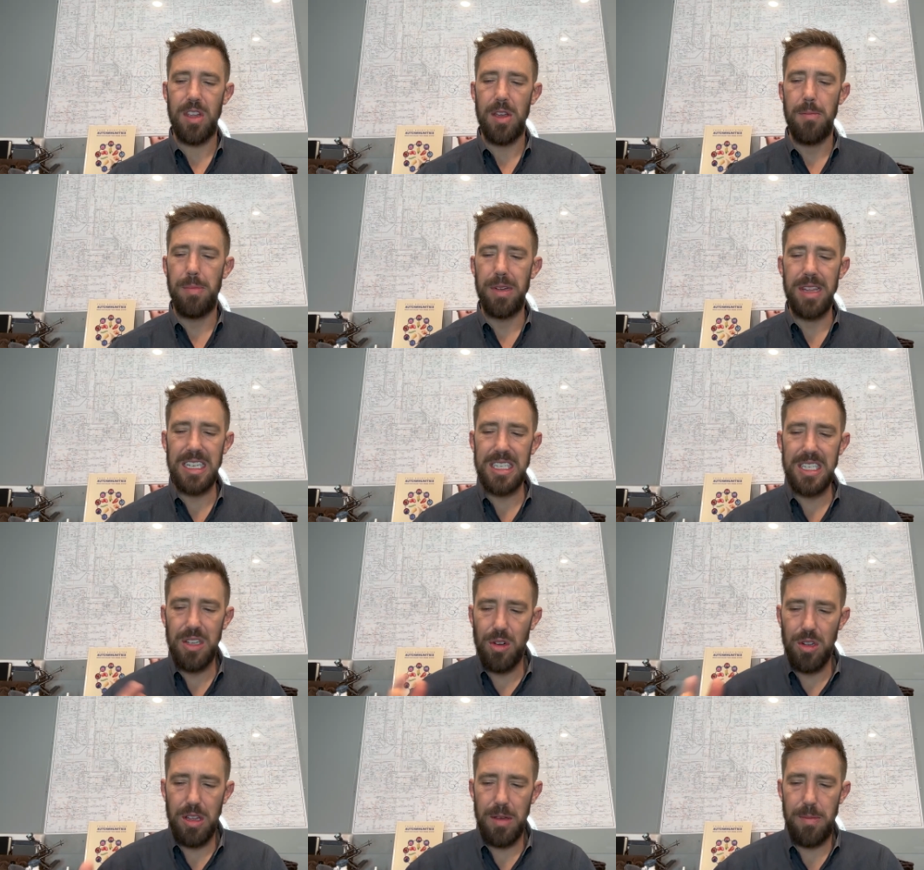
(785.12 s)
but that's
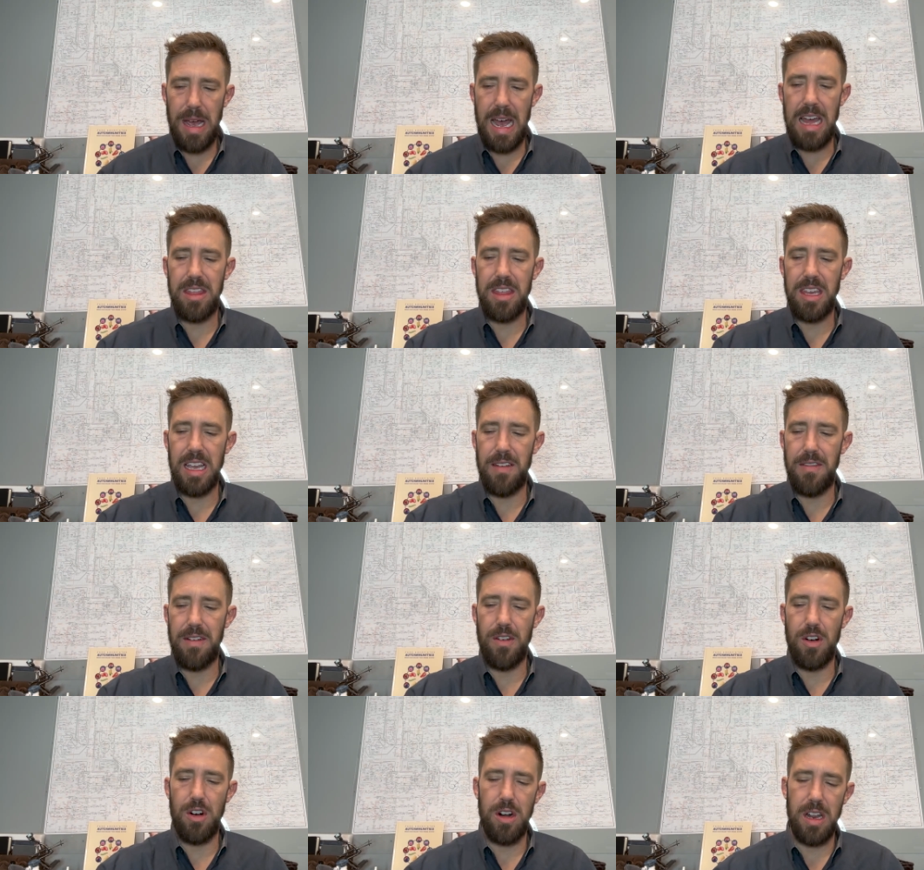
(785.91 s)
the only bad thing I've
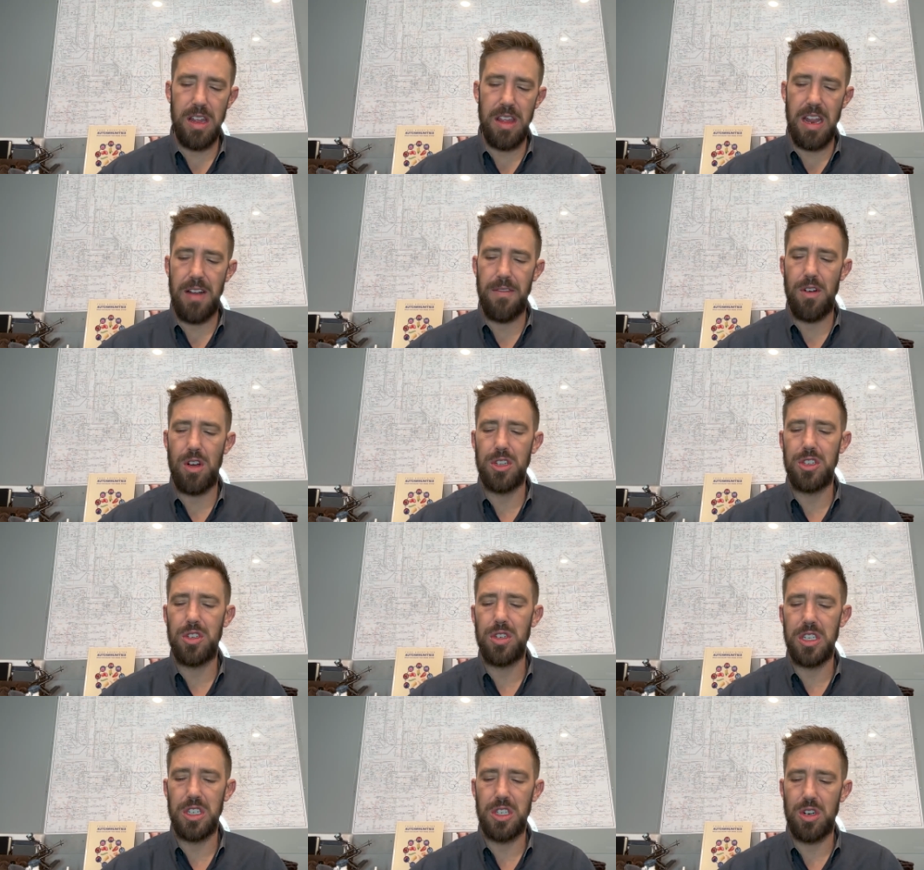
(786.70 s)
ever heard. And then I've
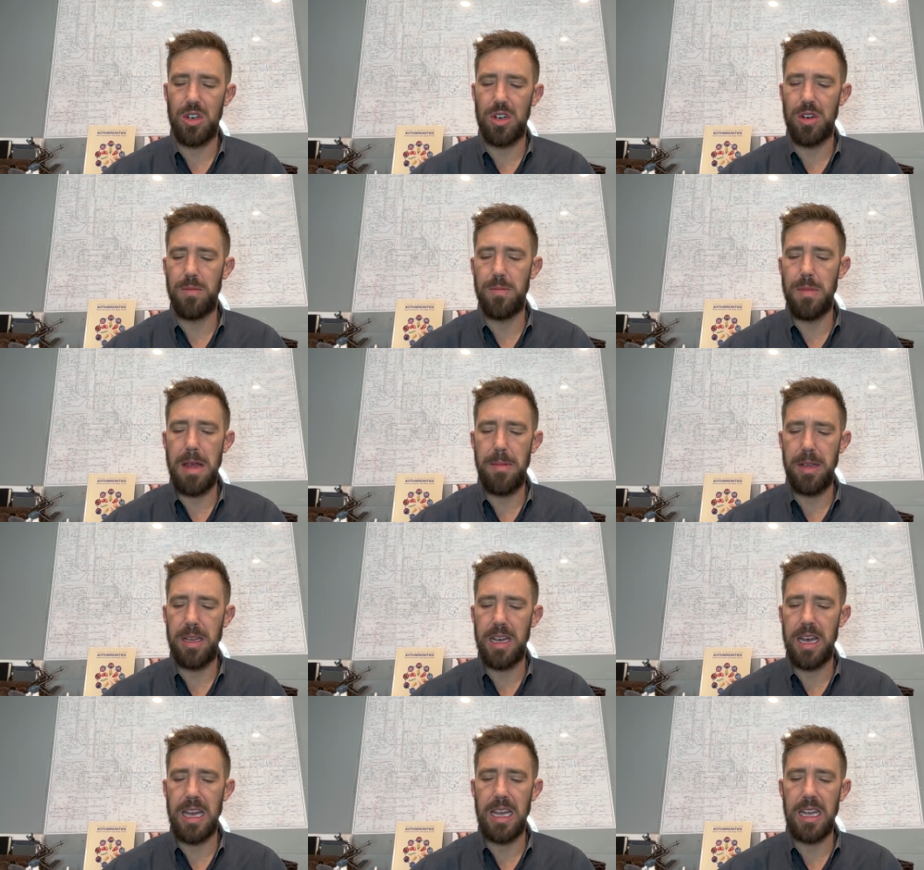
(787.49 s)
also just heard
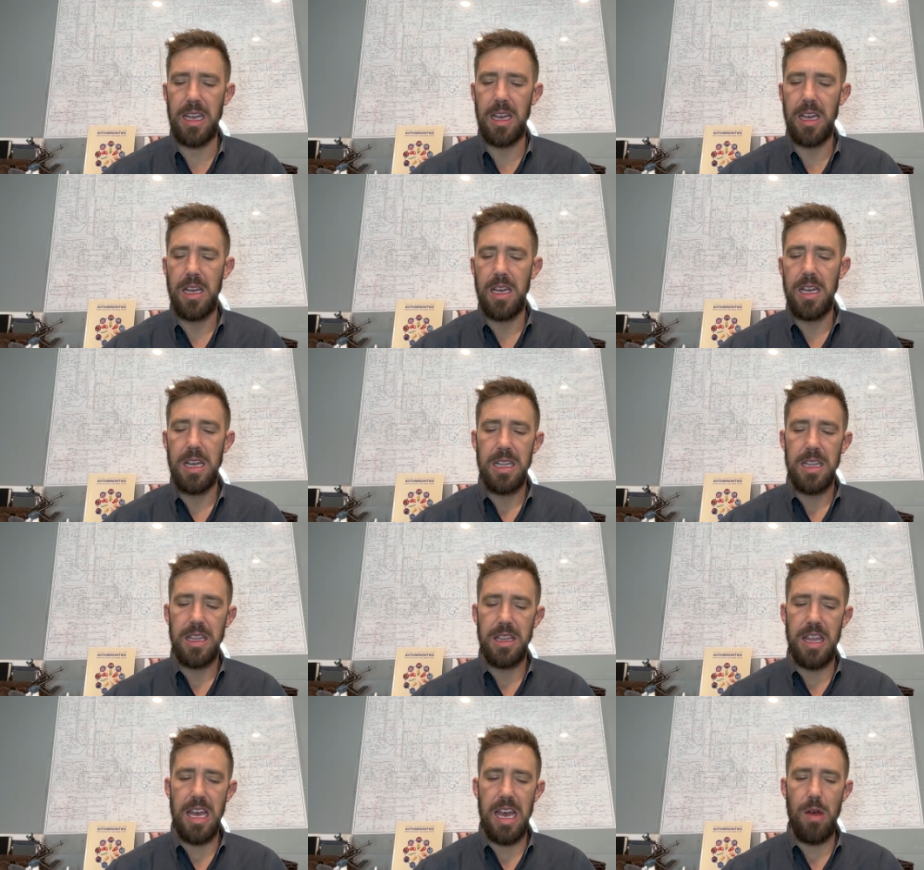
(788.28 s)
maybe like
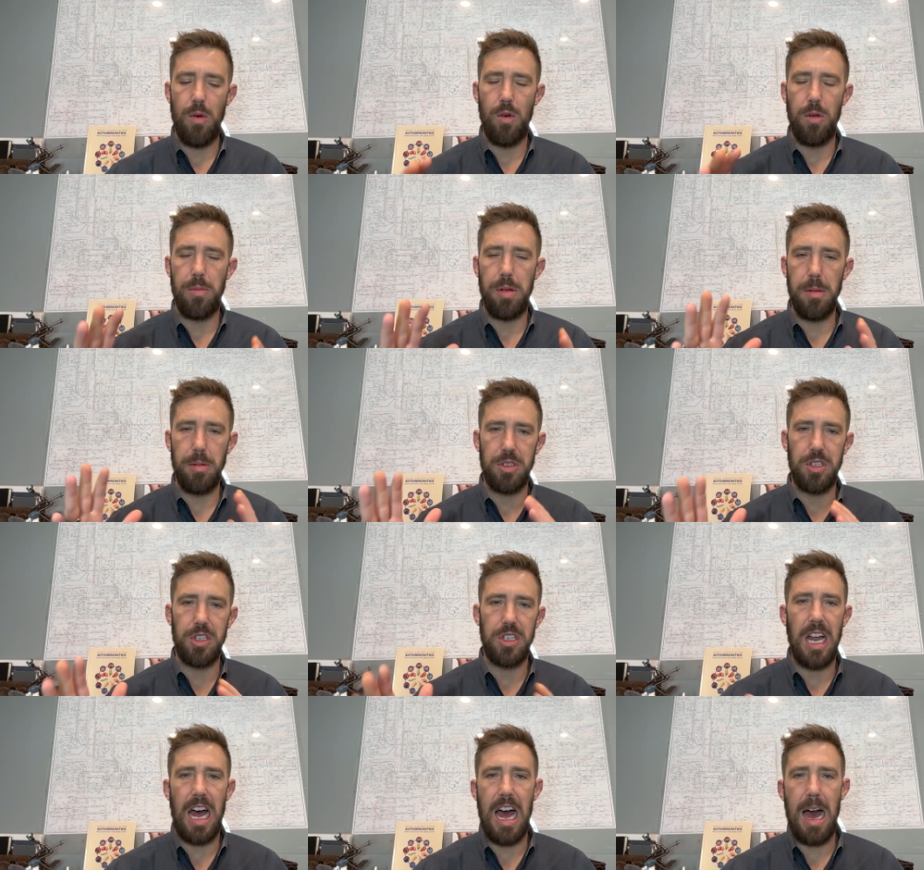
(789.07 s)
that when people
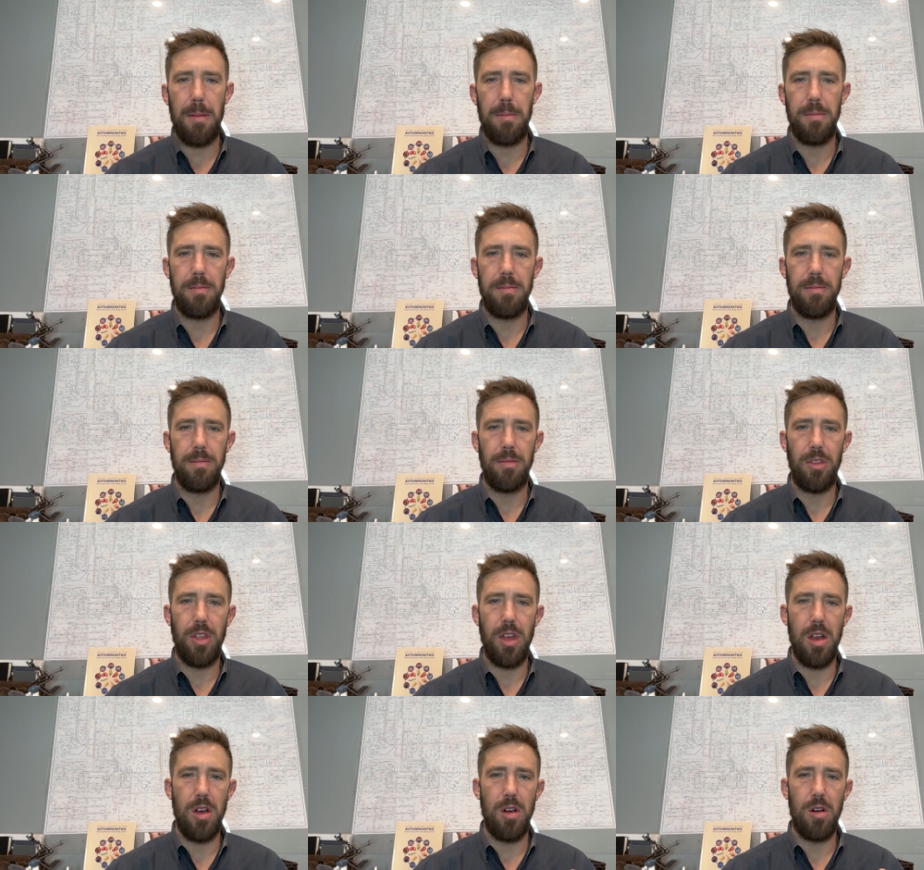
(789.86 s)
stop,
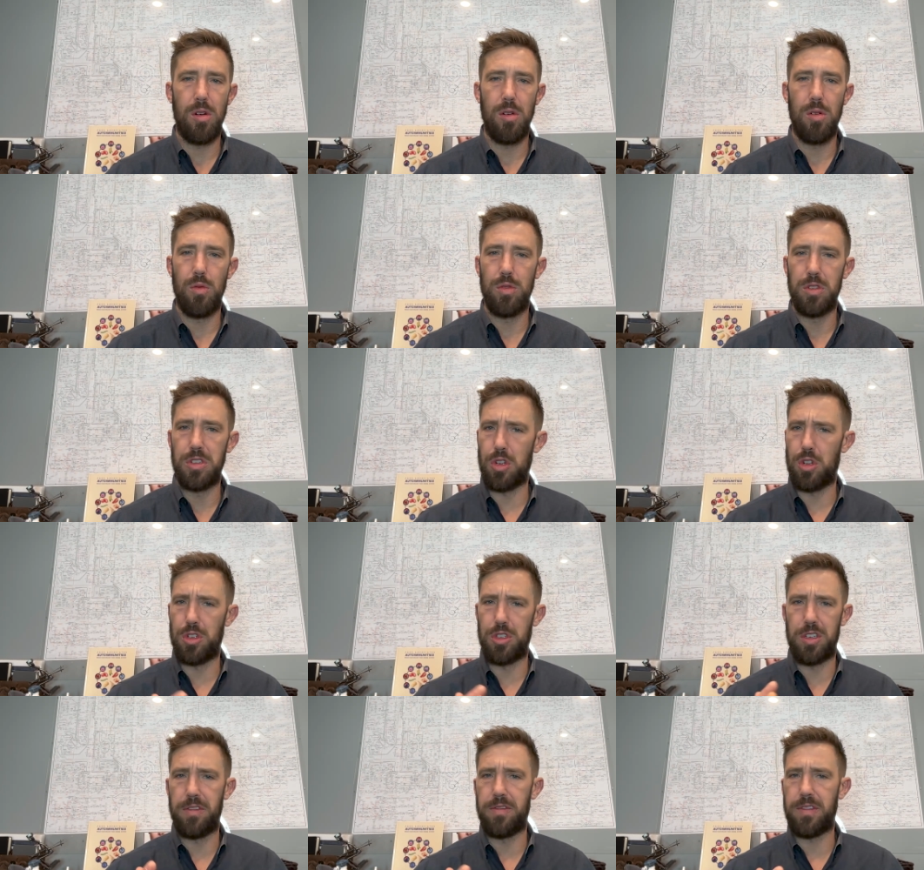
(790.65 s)
their
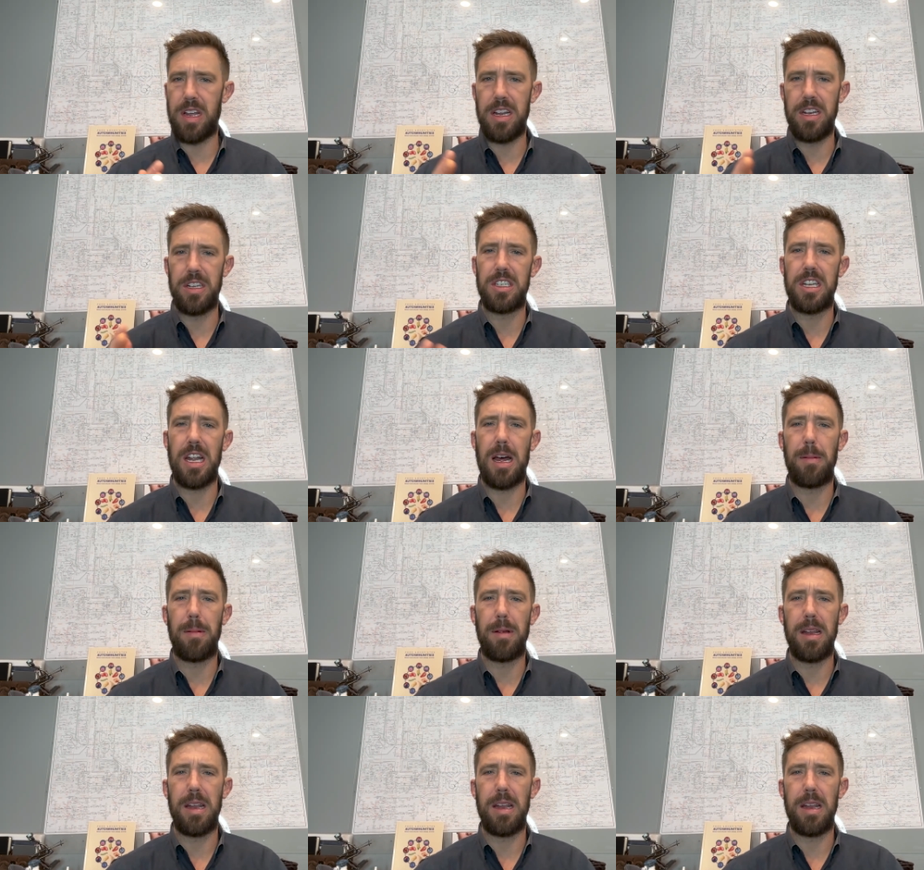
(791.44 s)
results have kind of stopped.